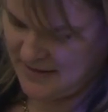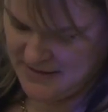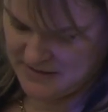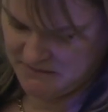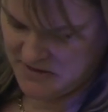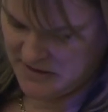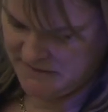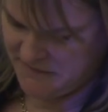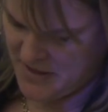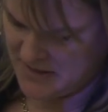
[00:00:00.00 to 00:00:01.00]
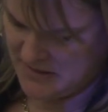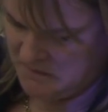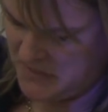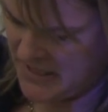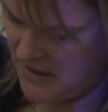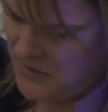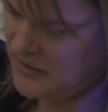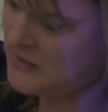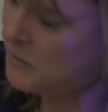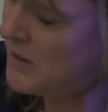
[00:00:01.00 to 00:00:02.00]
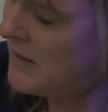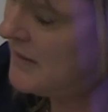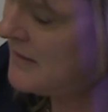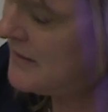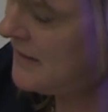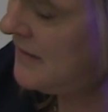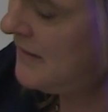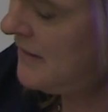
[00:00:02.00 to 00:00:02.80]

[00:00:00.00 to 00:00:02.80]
These are really fun to pick out the swirls.